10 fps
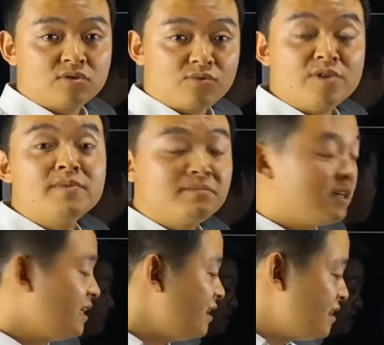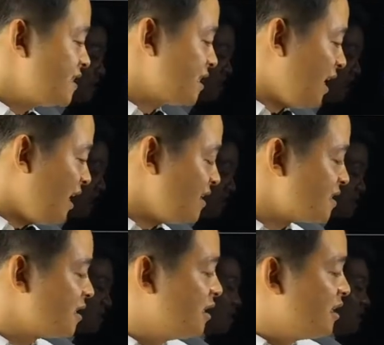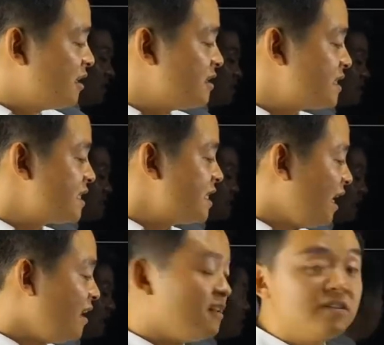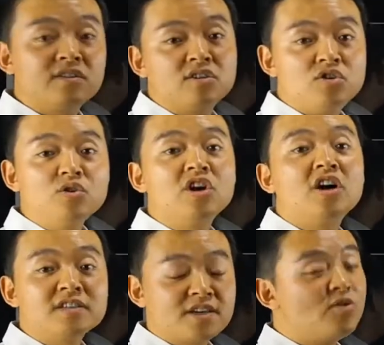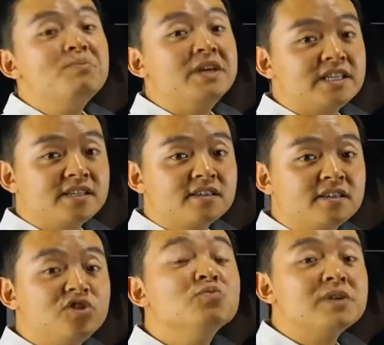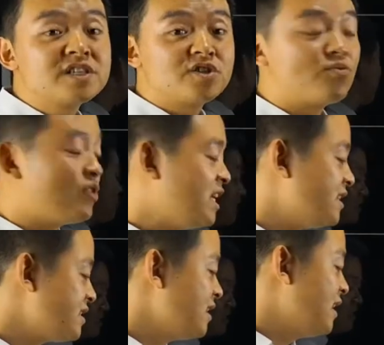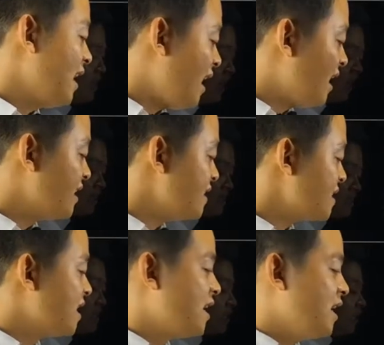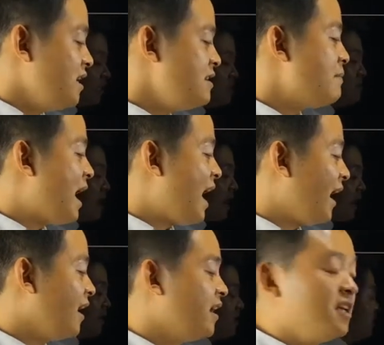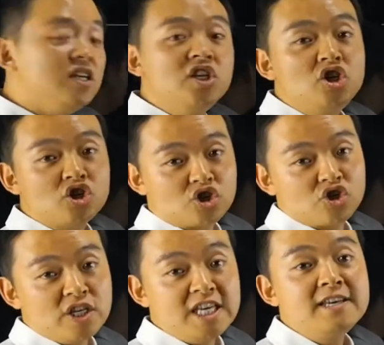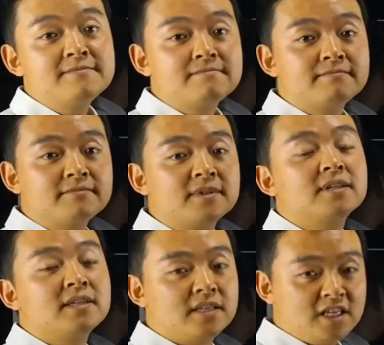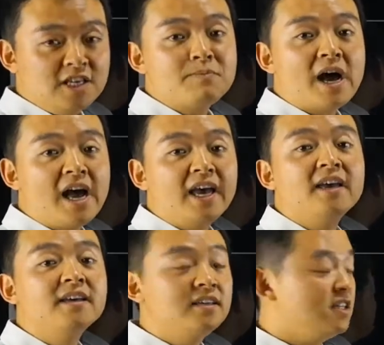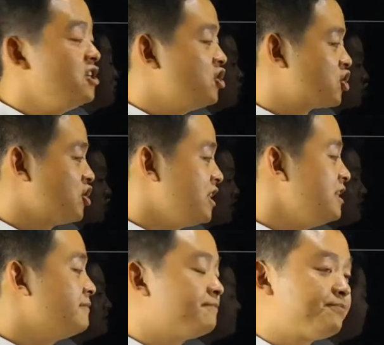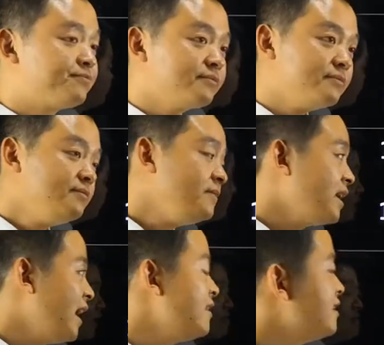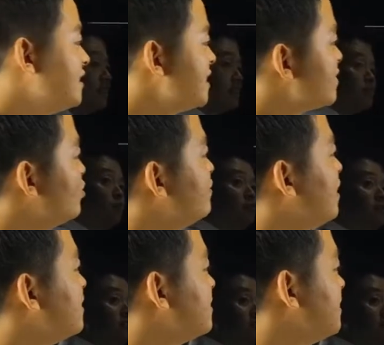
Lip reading: Remember, in this case, this 10, you can't omit it. You must read it as 111. 111. And then let's move on.